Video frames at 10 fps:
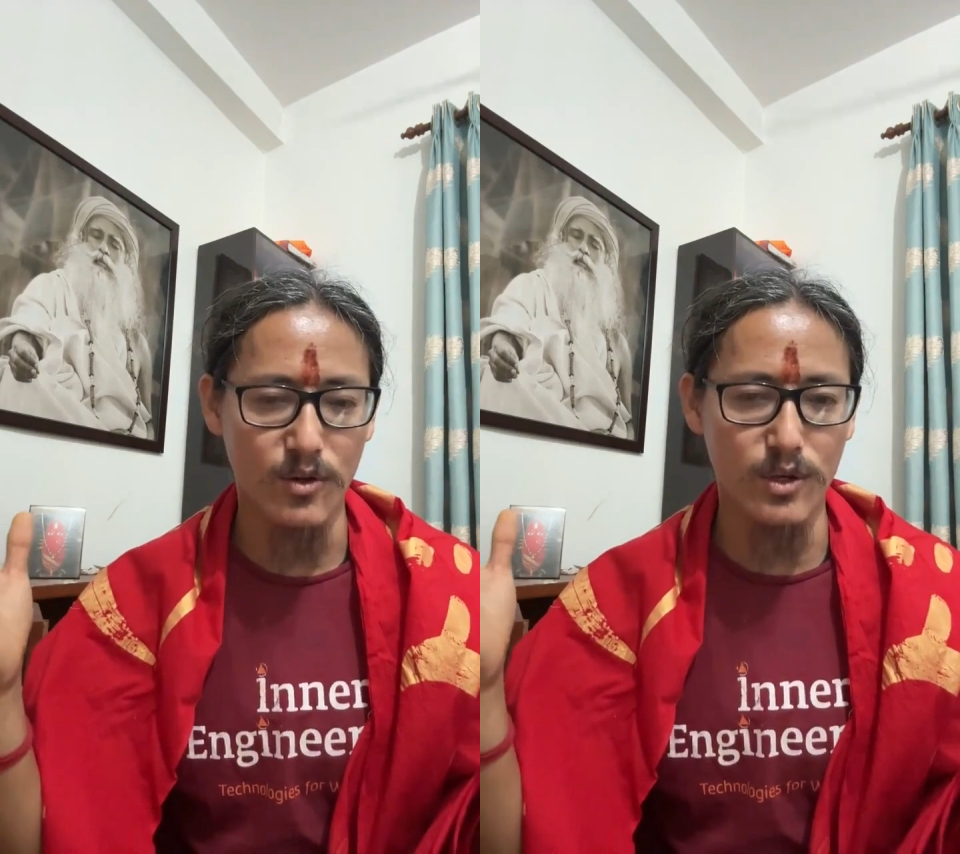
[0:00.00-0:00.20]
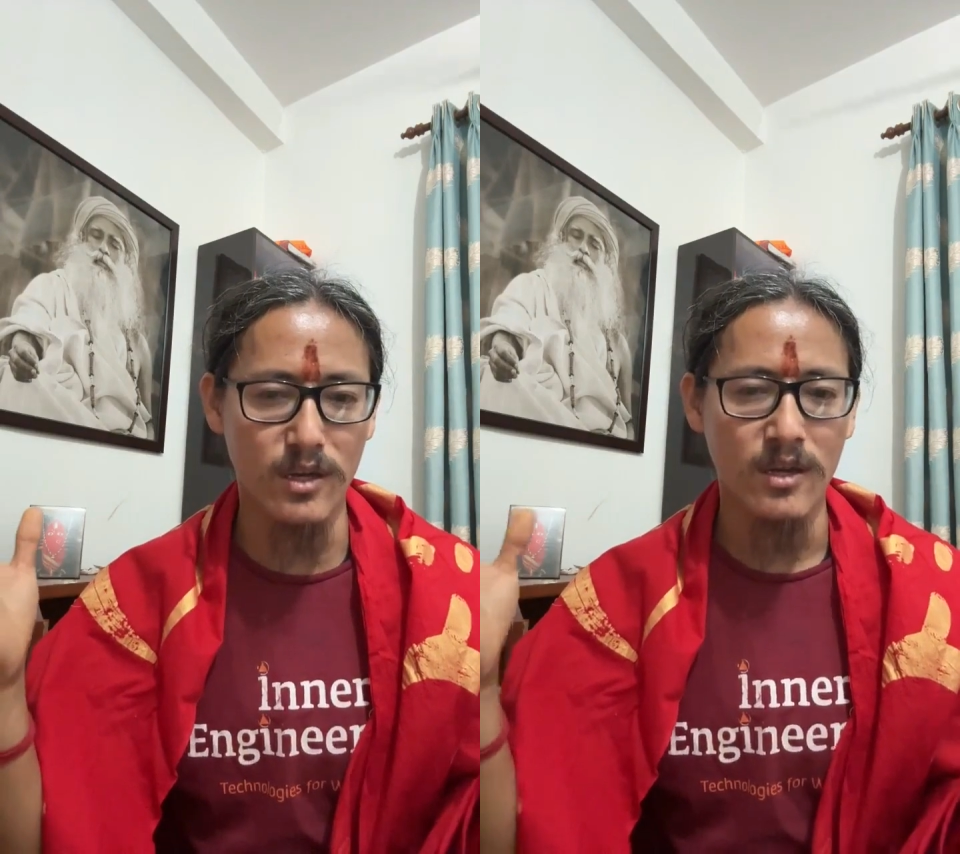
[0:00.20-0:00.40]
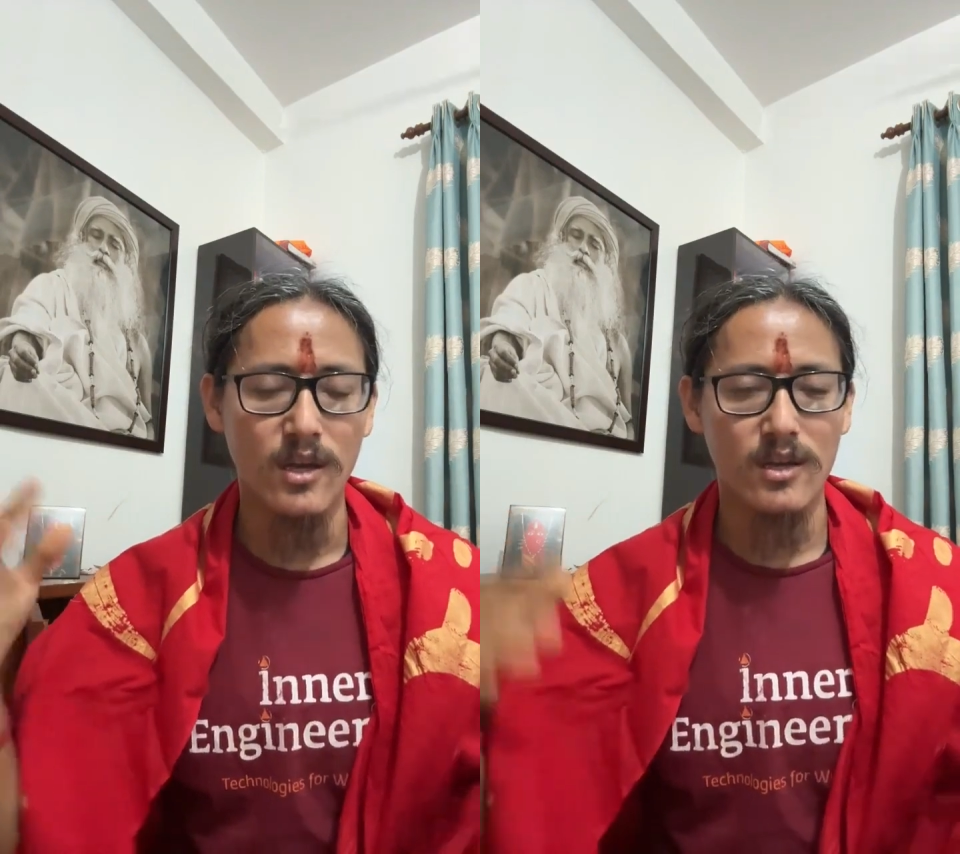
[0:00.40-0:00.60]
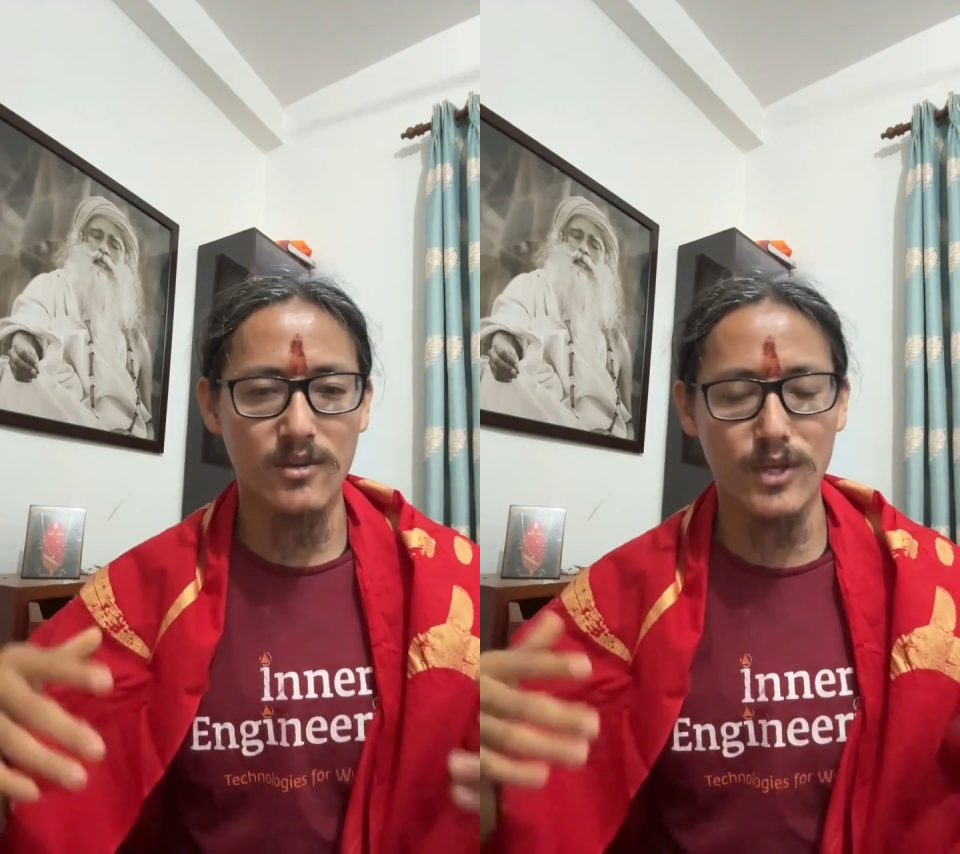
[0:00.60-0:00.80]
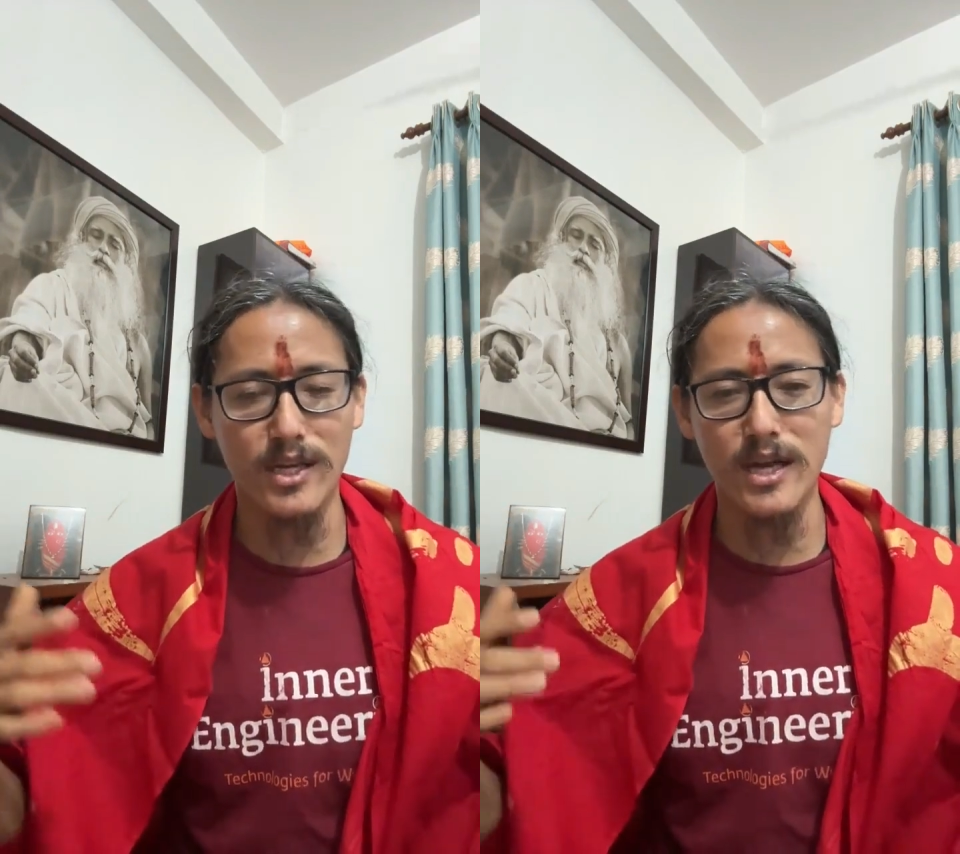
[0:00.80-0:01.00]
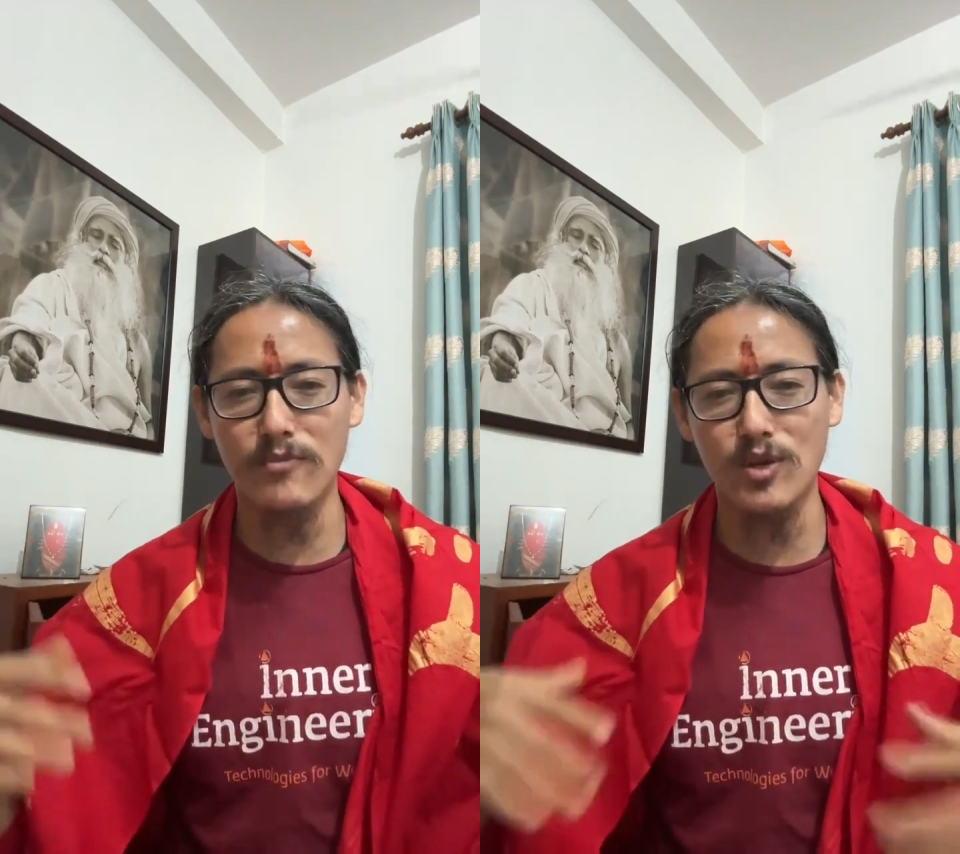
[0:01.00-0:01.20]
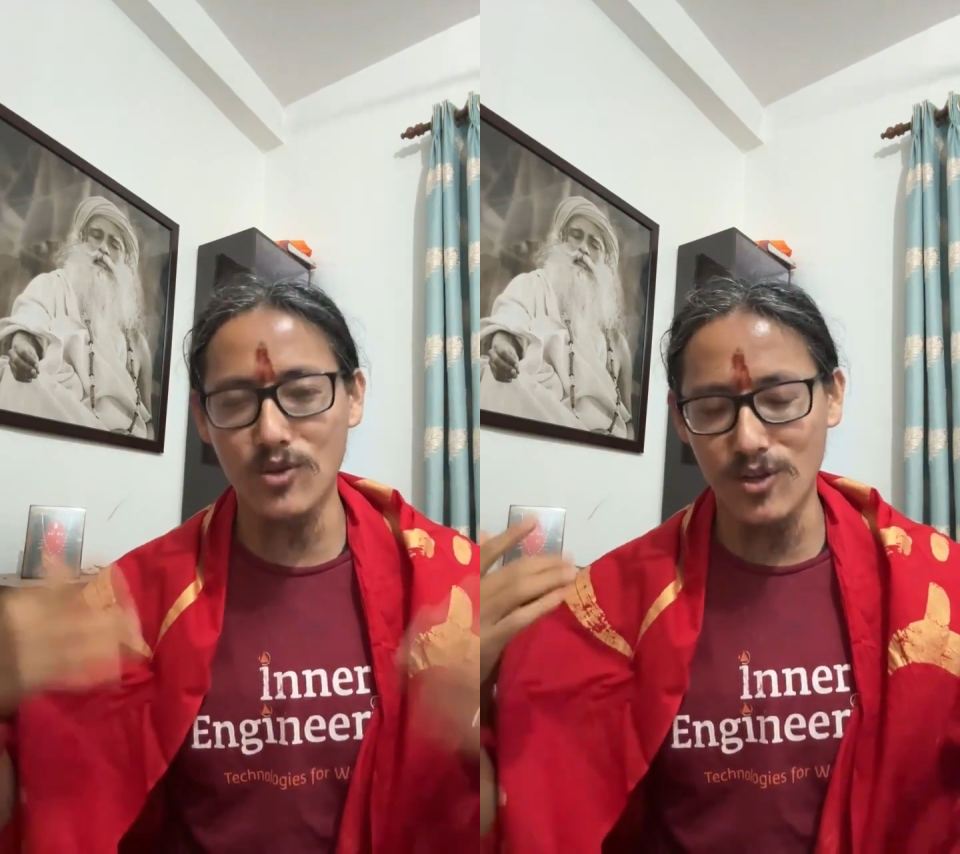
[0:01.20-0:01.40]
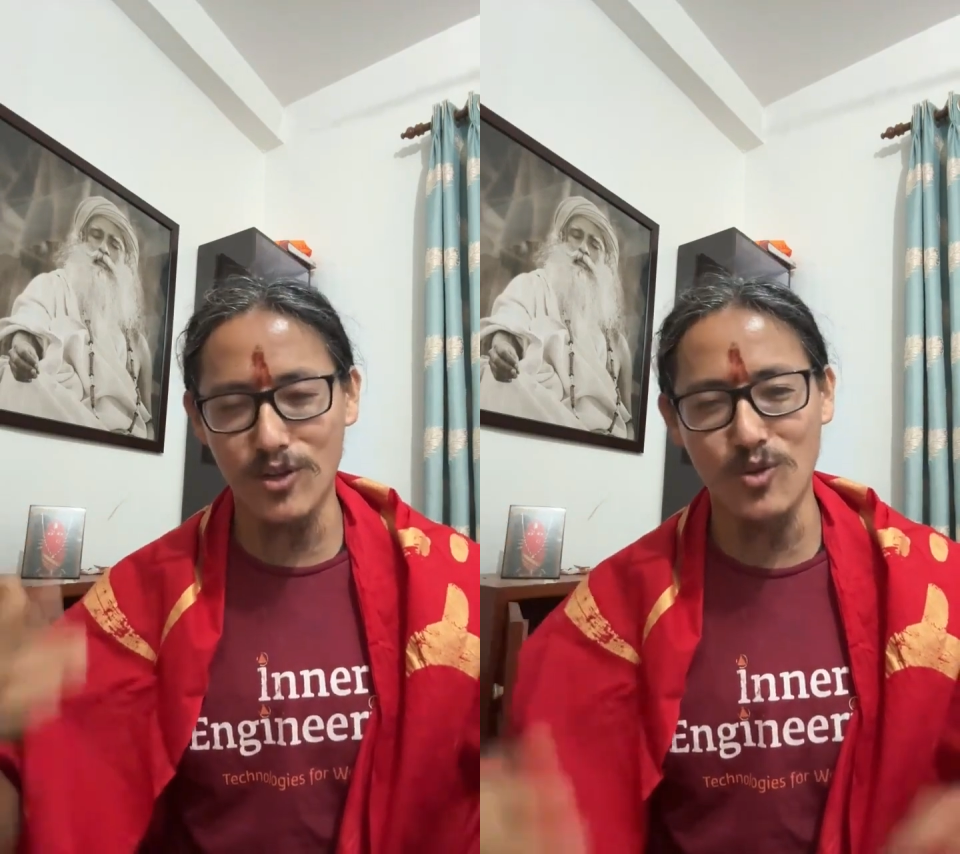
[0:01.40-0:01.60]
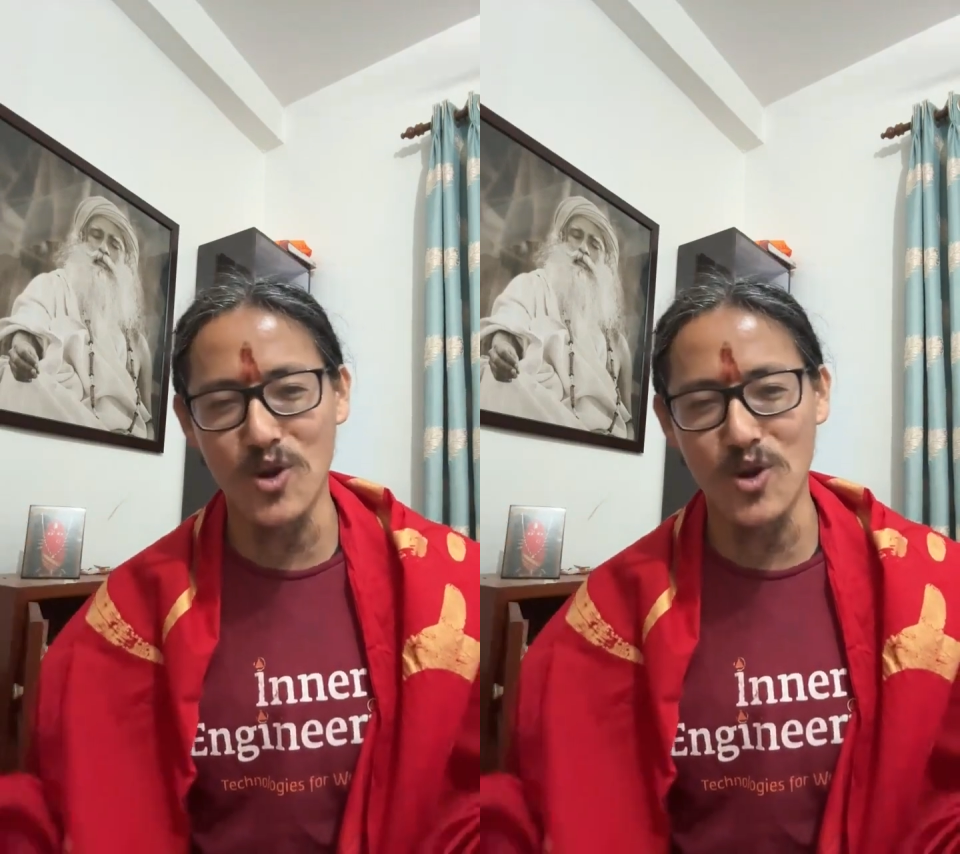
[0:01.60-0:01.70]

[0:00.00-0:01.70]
Okay, even like I'm not going to